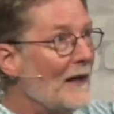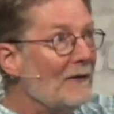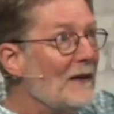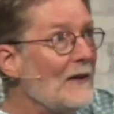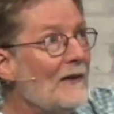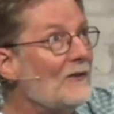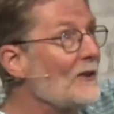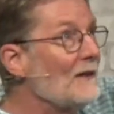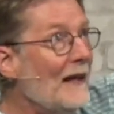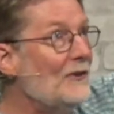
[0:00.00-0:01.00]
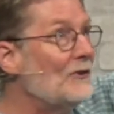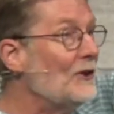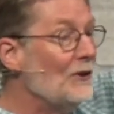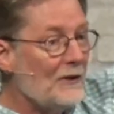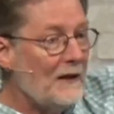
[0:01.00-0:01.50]
is a
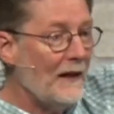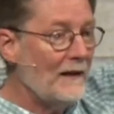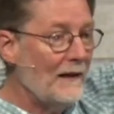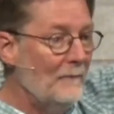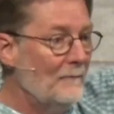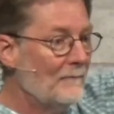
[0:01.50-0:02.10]
celestial kingdom,